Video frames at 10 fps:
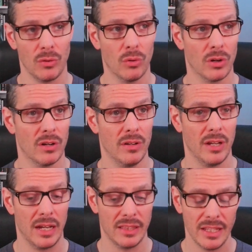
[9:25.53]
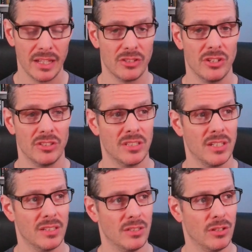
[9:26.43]
or I think it's just
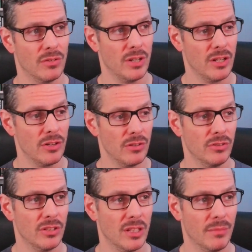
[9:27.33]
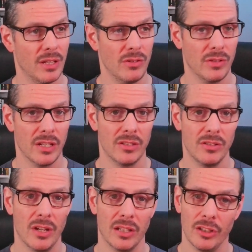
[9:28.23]
that you're introduced to them and you get
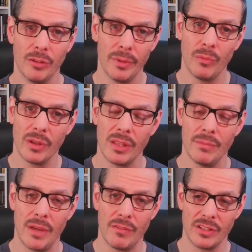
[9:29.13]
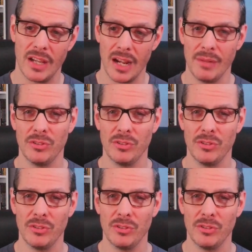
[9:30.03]
a little bit with them every time.